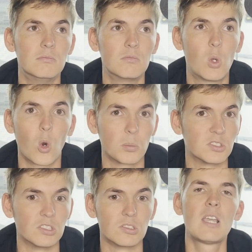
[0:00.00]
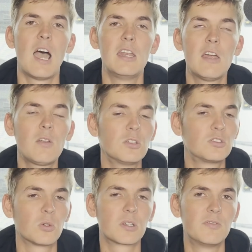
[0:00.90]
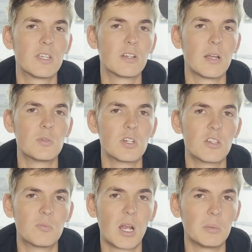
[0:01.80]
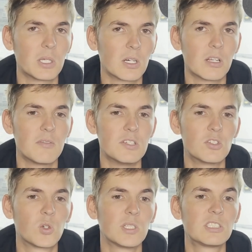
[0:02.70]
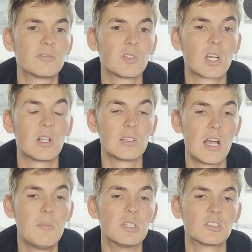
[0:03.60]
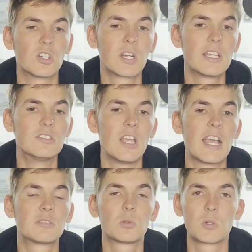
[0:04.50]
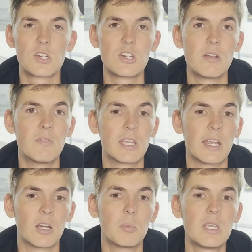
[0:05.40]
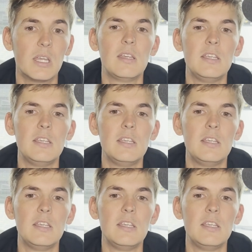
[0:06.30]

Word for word: corpses. Another historic figure I'm sure you've probably heard of is Christopher Columbus during his exploration of the Caribbean.